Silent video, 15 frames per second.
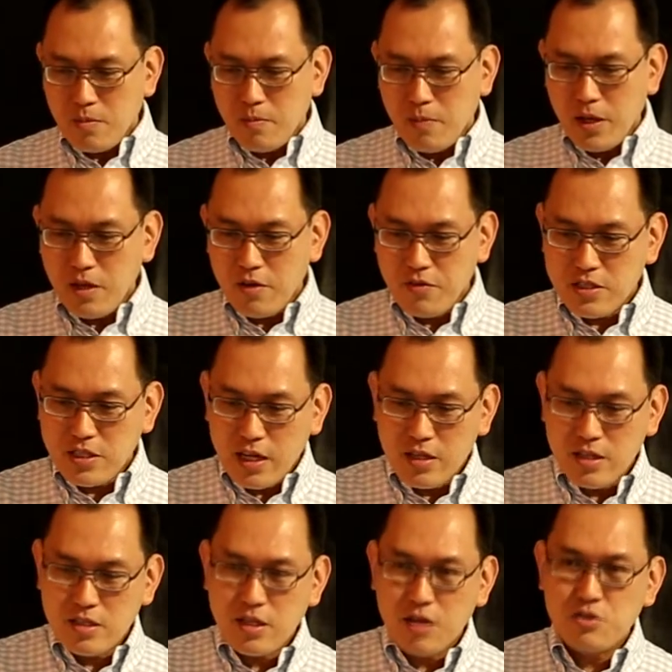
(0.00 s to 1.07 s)
many of these
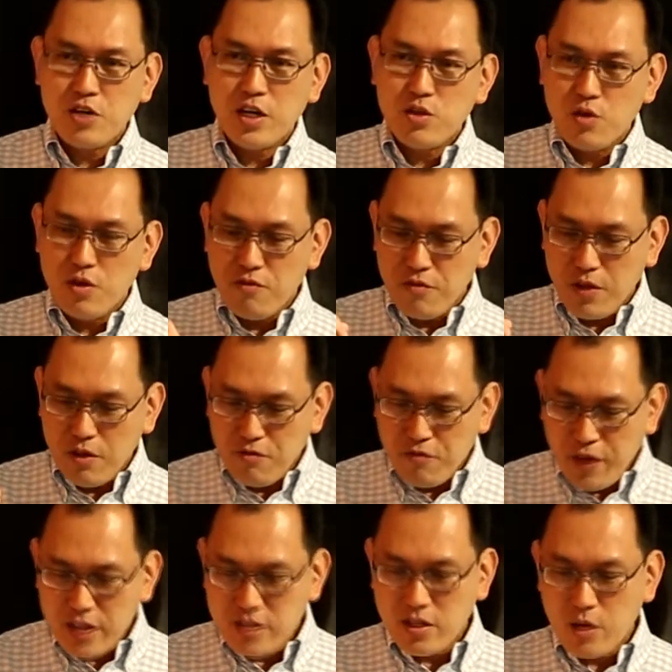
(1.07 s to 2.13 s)
artists now try to
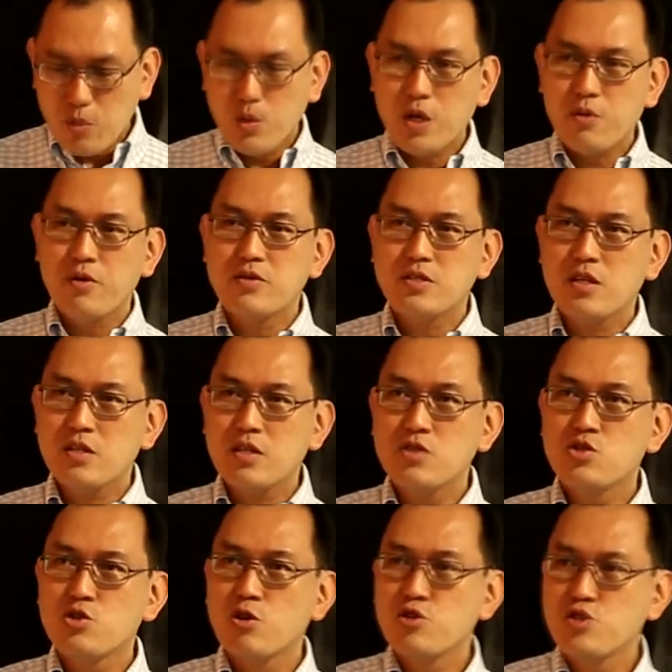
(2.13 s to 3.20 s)
invest their work with certain
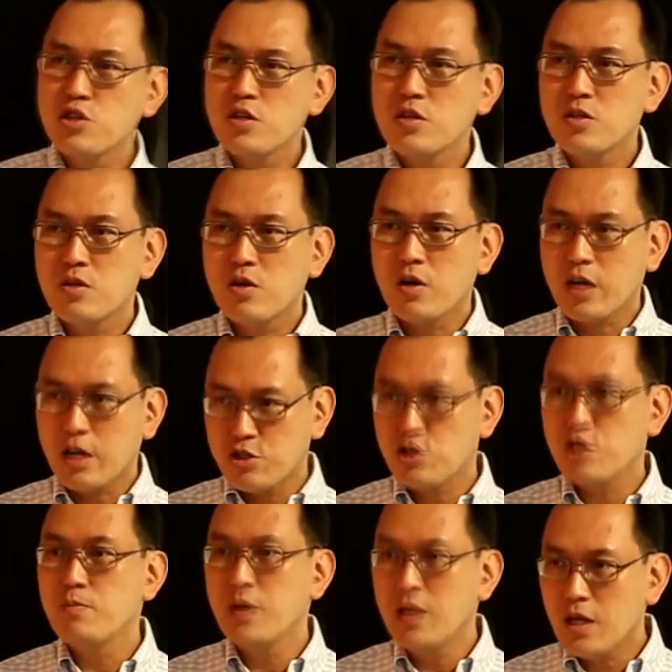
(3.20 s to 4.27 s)
social or
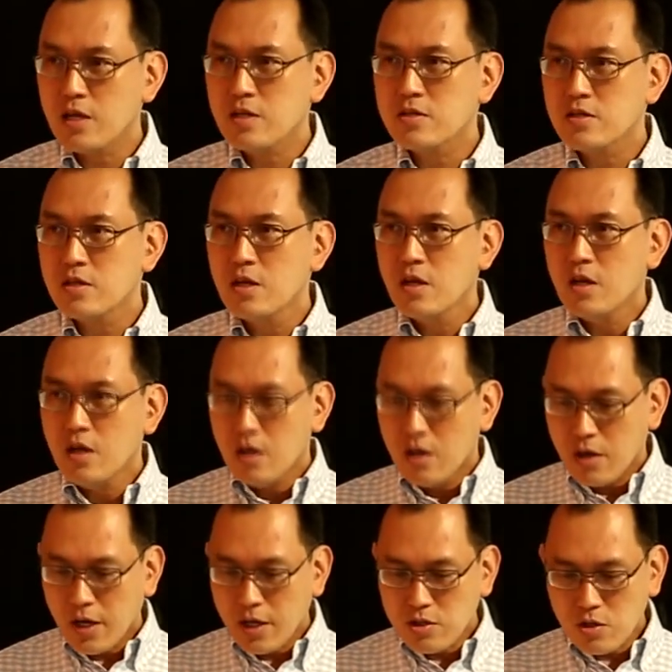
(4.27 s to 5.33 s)
cultural meanings.
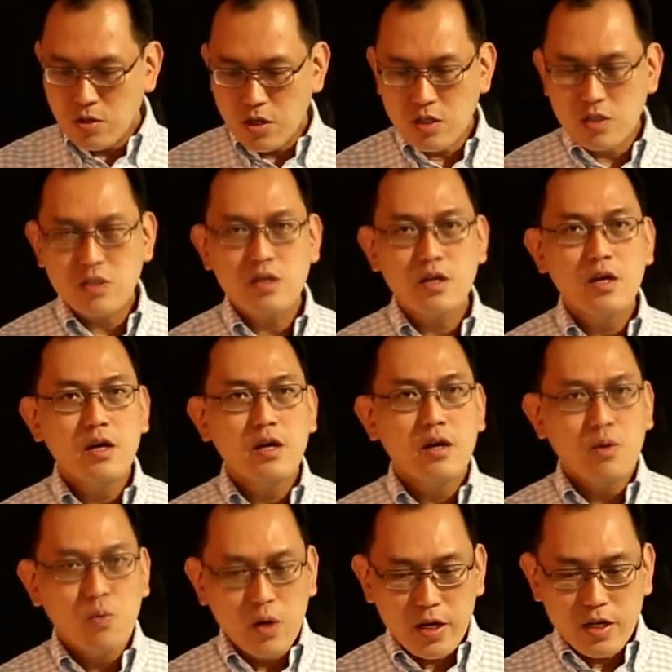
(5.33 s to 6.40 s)
Okay, so this
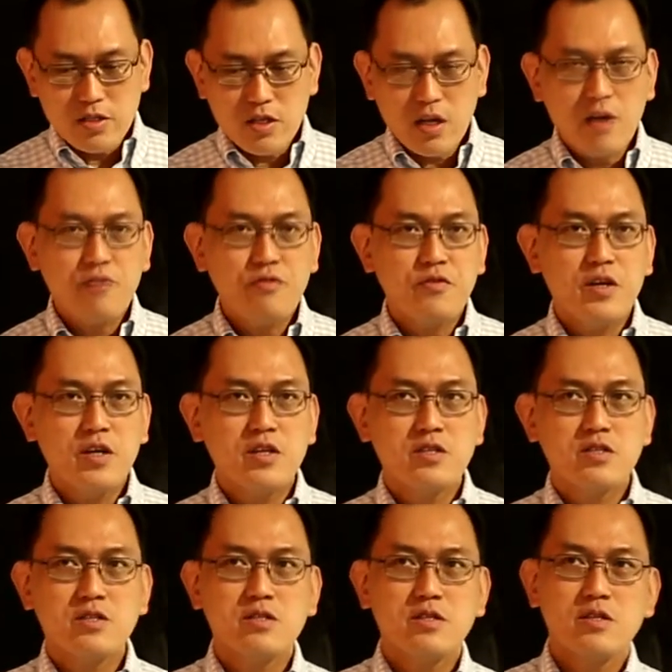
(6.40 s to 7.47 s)
work itself
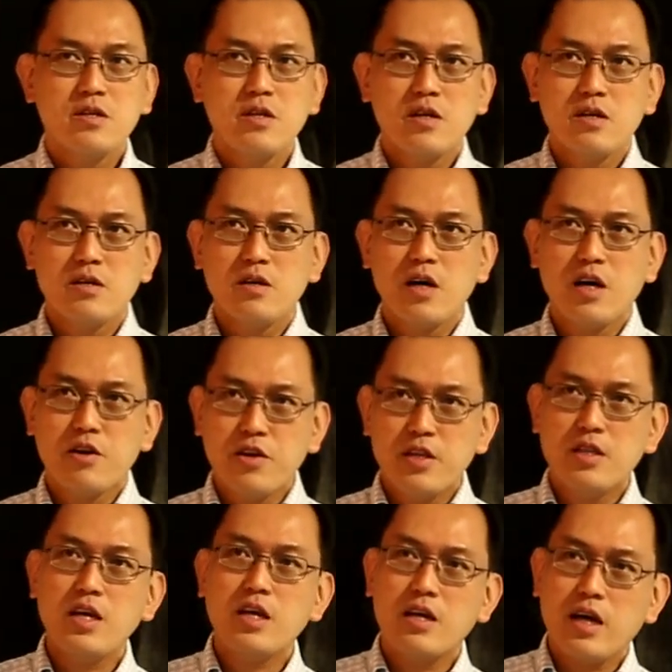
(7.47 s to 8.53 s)
is a
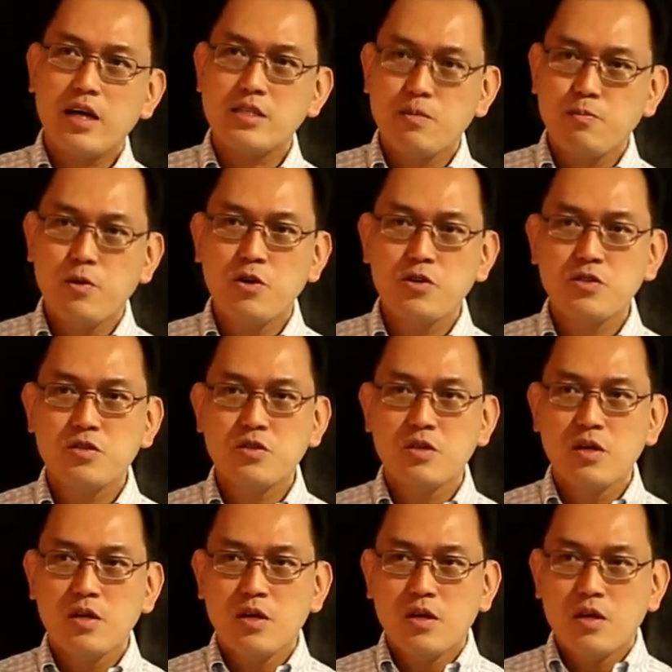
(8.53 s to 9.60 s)
critique, I
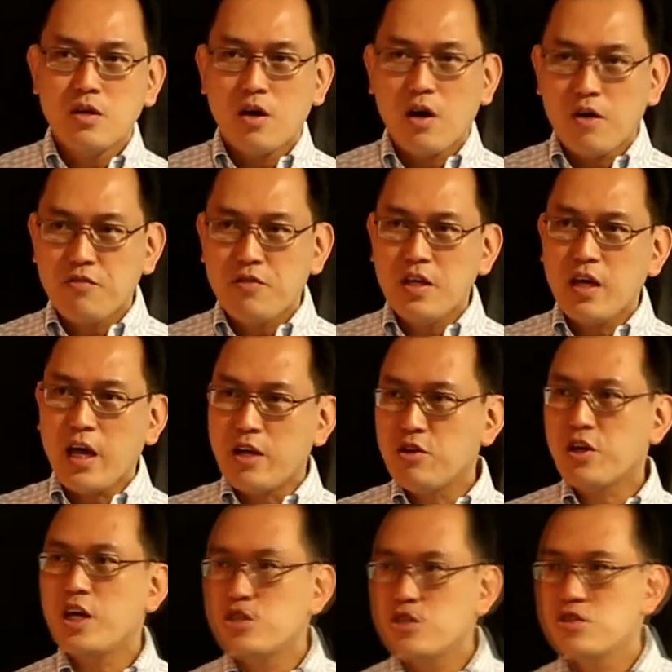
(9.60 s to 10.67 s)
suppose, of the
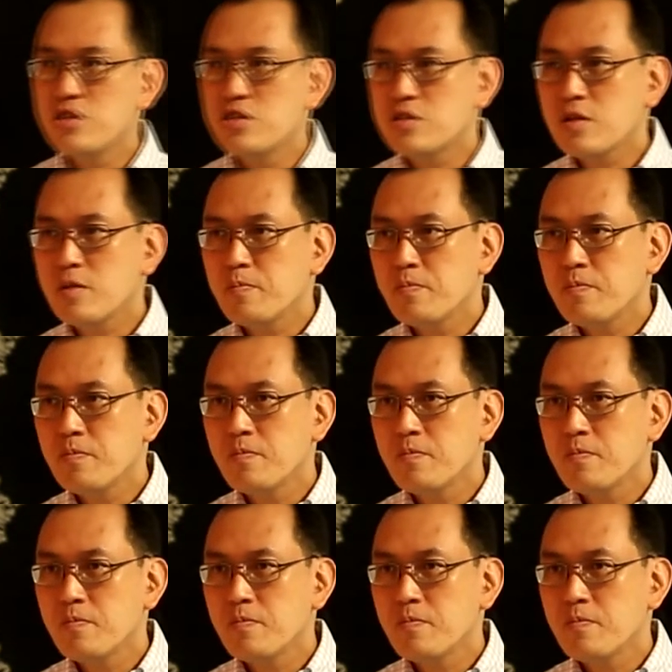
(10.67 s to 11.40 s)
education system